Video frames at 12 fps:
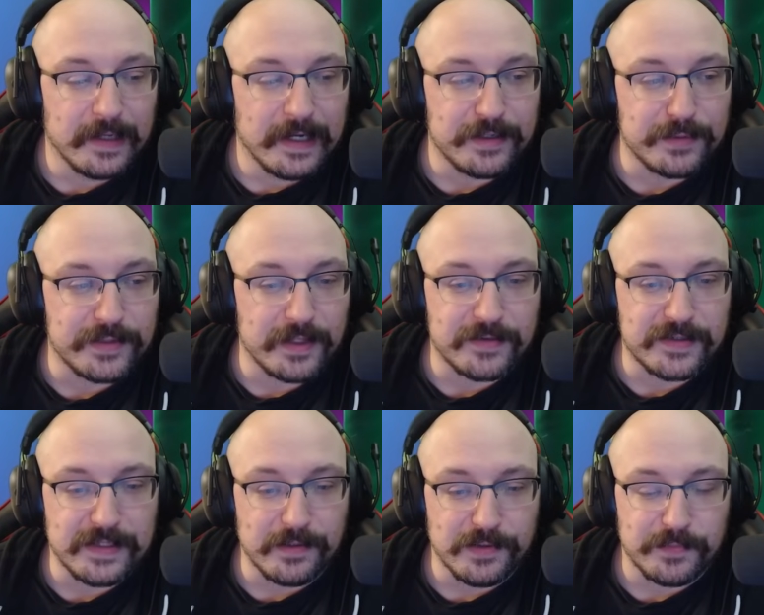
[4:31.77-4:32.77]
In terms of other
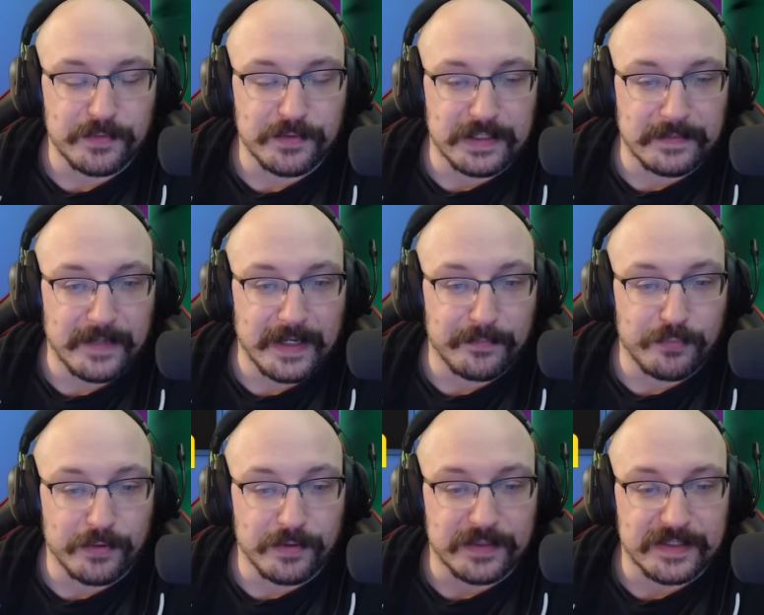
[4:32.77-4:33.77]
skills, we're using Mana
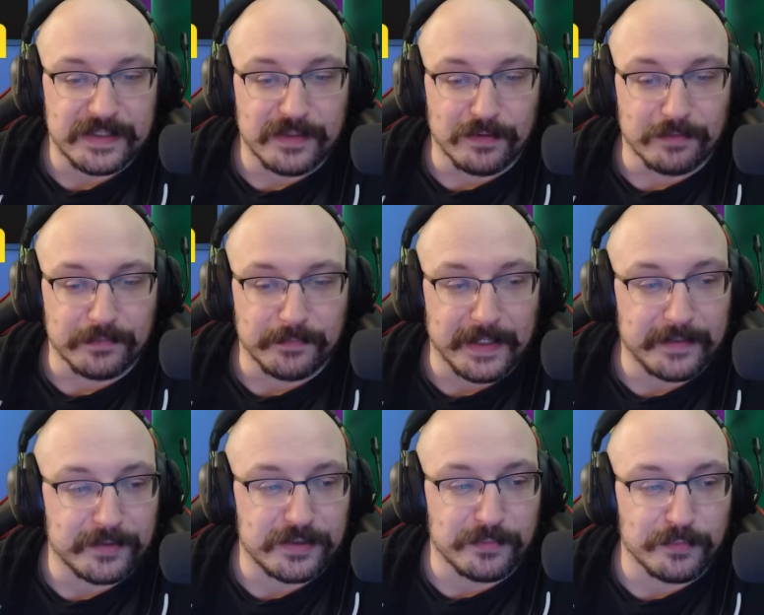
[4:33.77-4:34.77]
Boil to still make
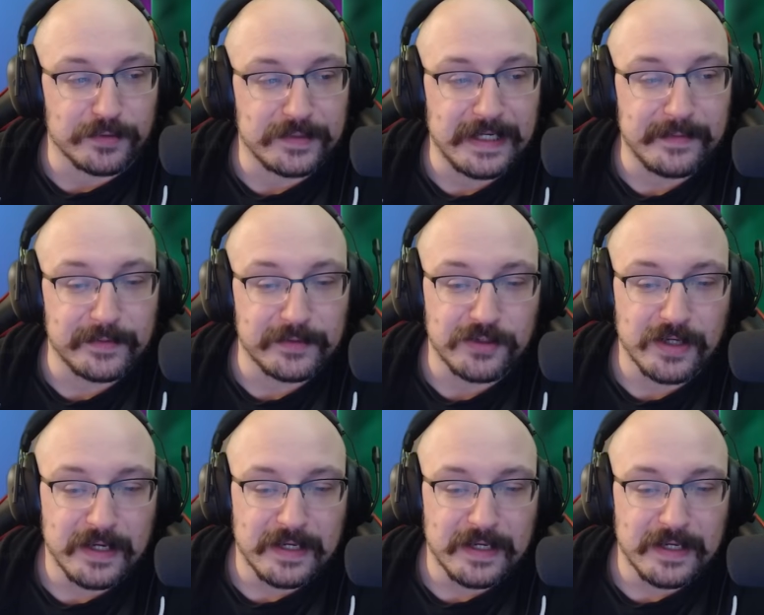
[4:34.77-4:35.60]
us do more damage.